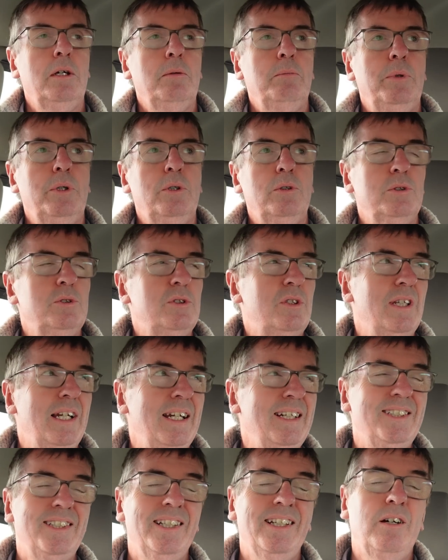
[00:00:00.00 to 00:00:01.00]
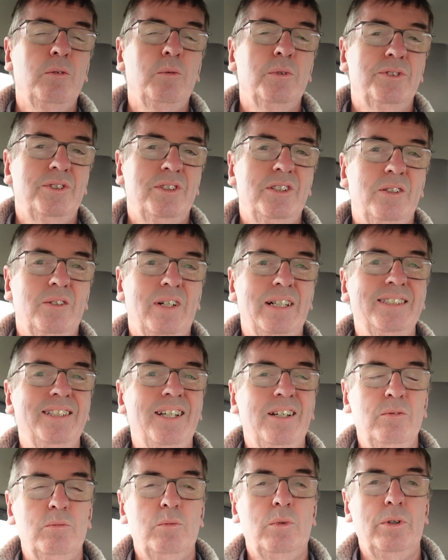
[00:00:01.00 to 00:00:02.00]
because the last thing I want to do, I
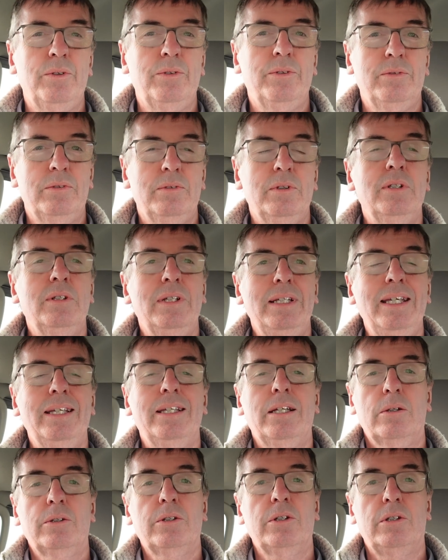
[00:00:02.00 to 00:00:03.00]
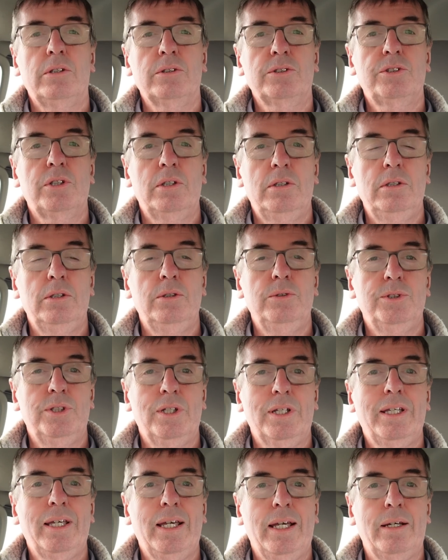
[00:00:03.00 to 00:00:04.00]
don't want Eco Cars to lose an
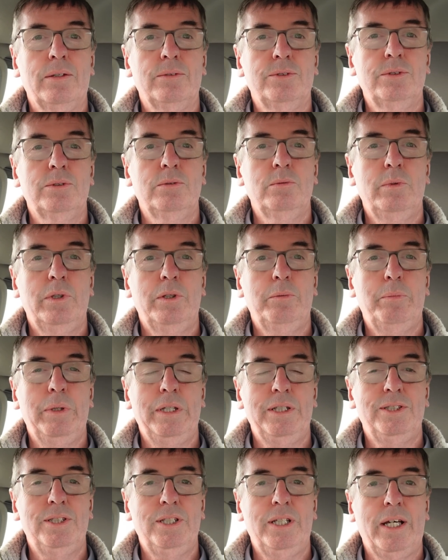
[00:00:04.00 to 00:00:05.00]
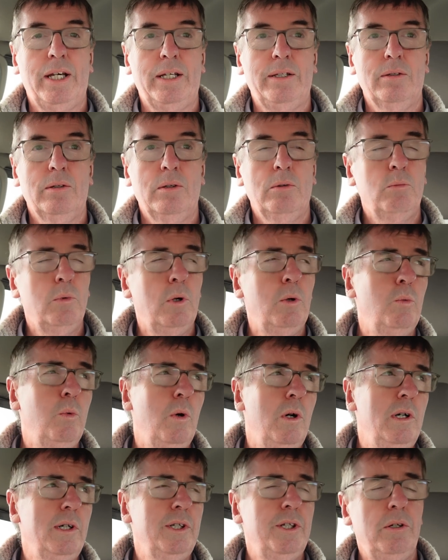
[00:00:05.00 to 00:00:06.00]
account with BCA. But
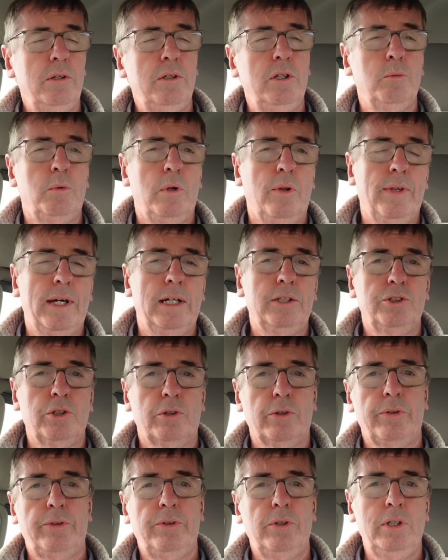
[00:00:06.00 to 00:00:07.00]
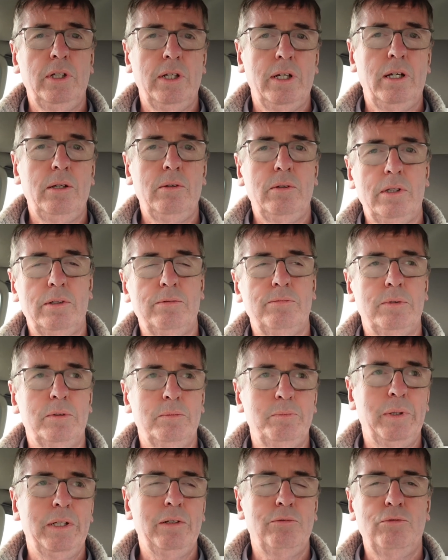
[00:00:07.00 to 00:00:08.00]
why don't you want that, Jonathan? You know,
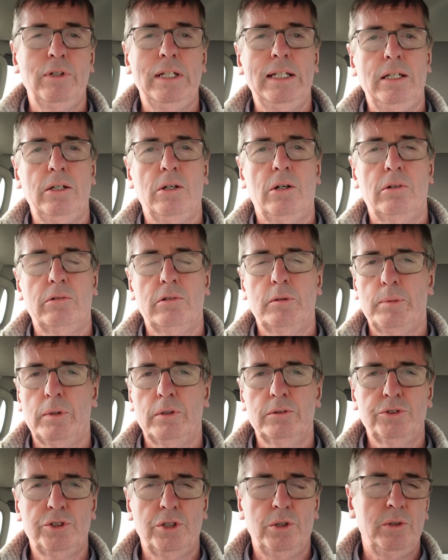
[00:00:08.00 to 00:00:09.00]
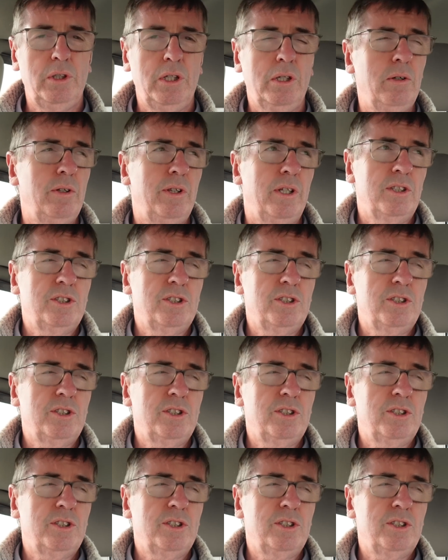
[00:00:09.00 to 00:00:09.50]
they've been really horrible to you and they're